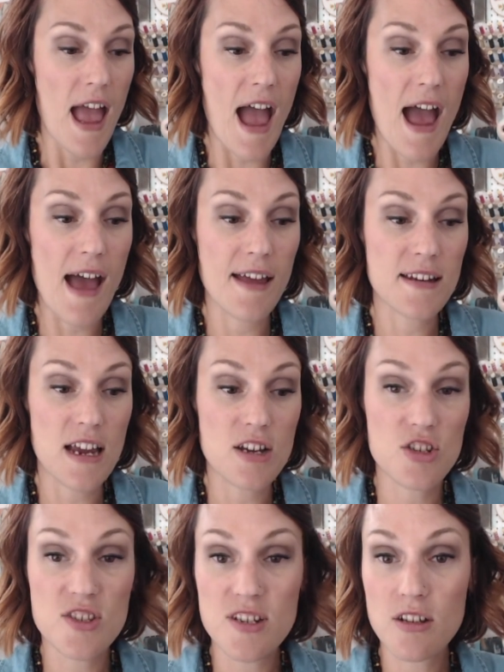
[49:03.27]
And I
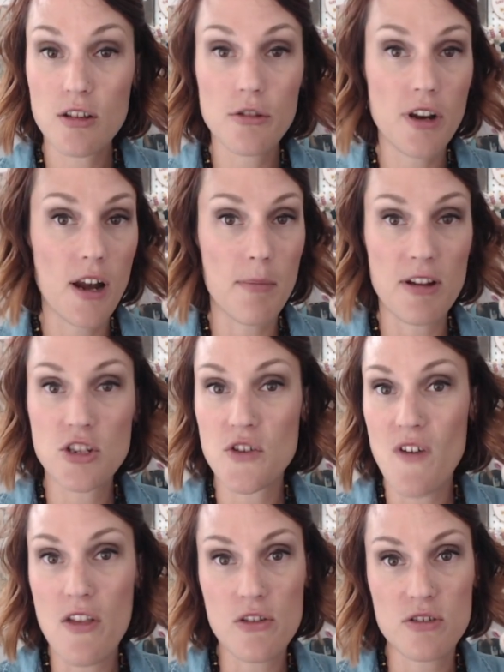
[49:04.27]
just included a bunch
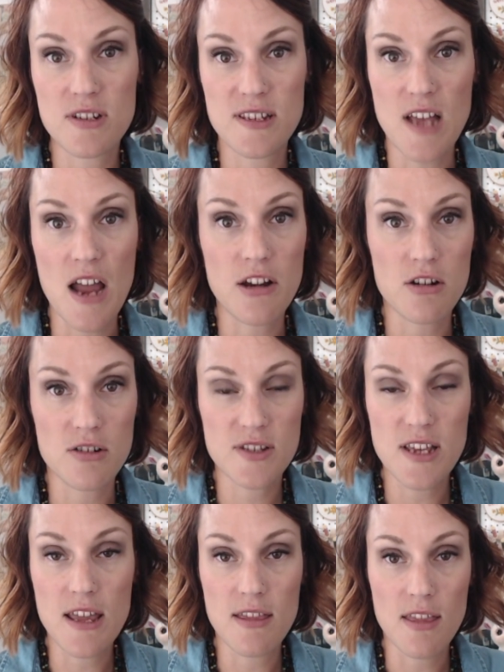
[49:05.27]
of other designers
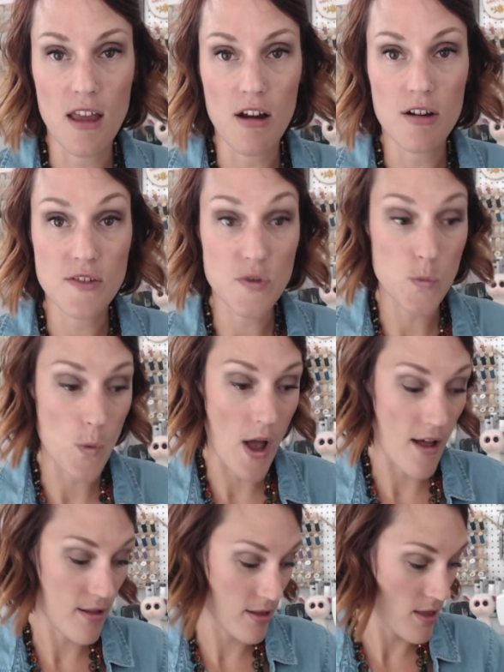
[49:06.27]
in there as
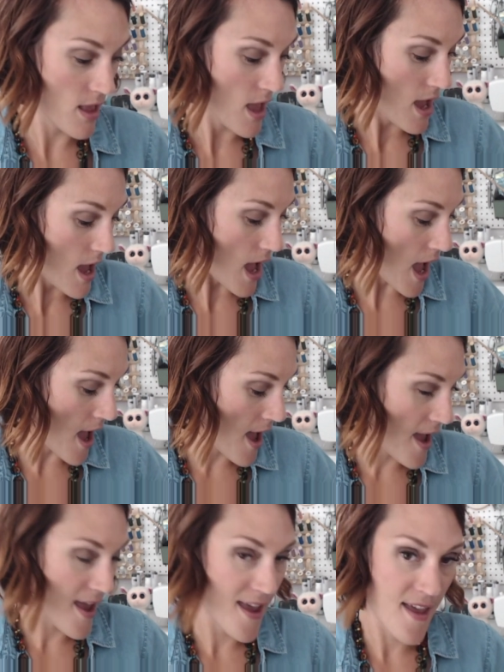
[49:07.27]
well.
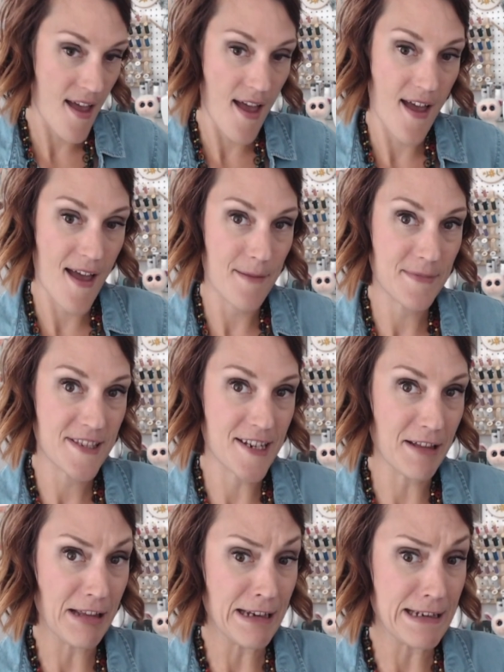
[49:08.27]
I am
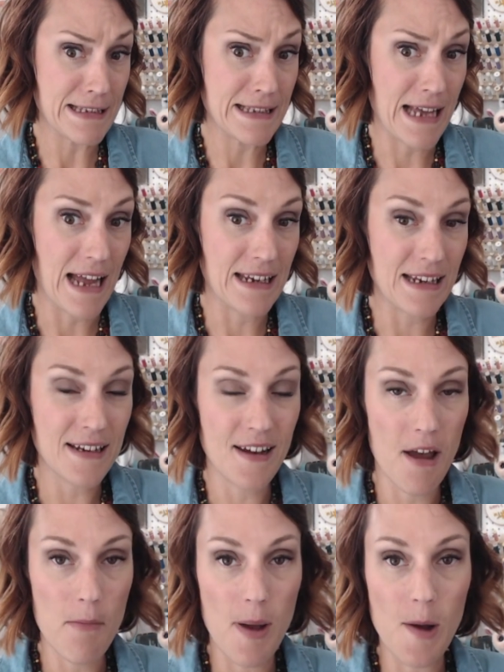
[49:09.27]
still undecided
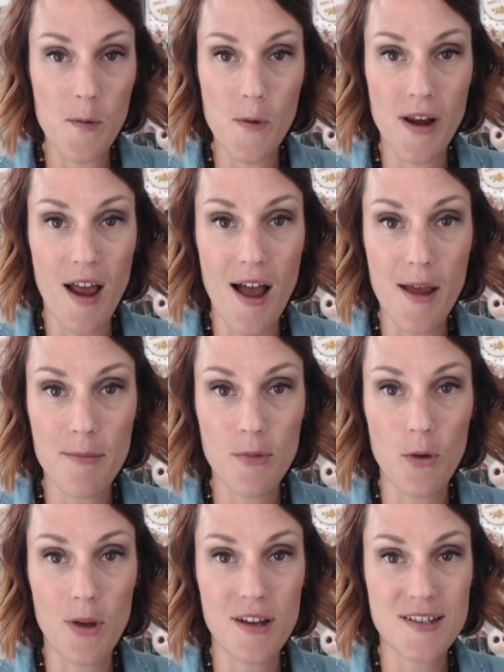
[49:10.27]
about what I'm
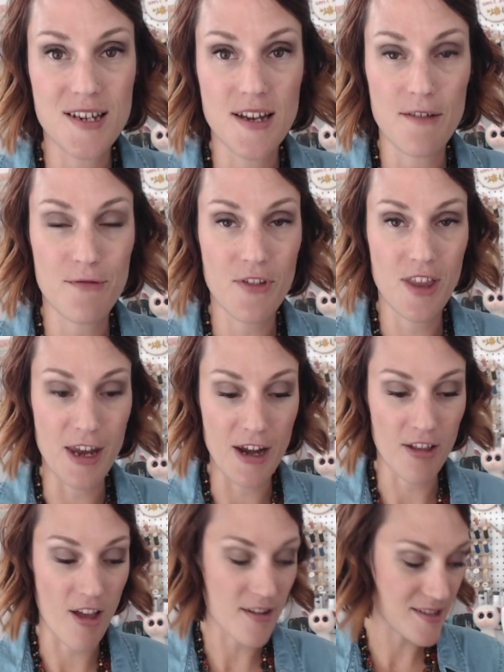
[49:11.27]
going to knit for the knit
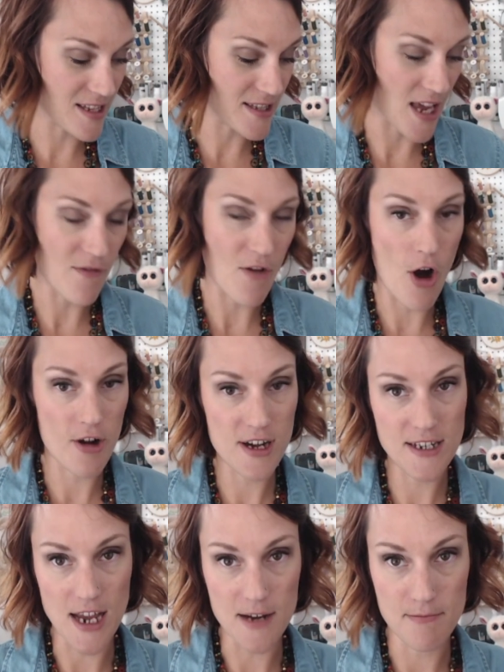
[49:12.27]
along since I've already
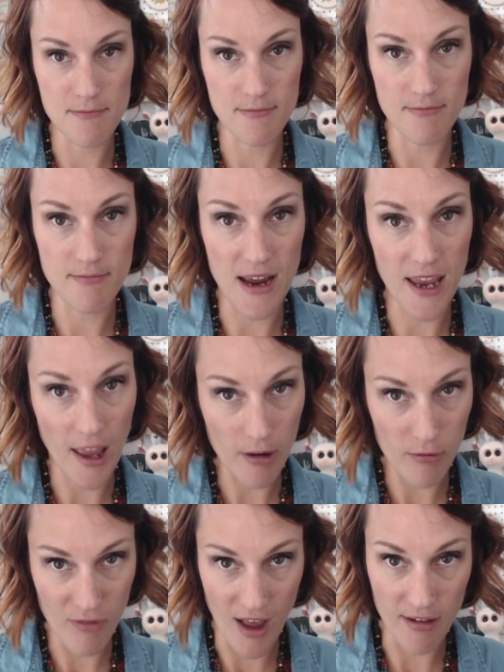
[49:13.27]
done my
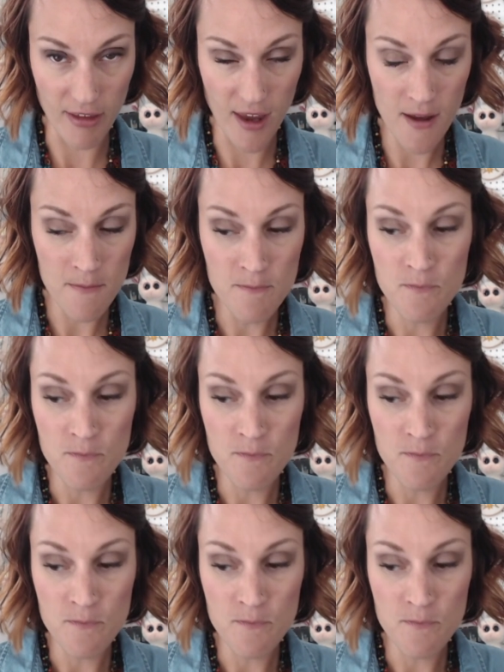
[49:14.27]
Kettle Valley.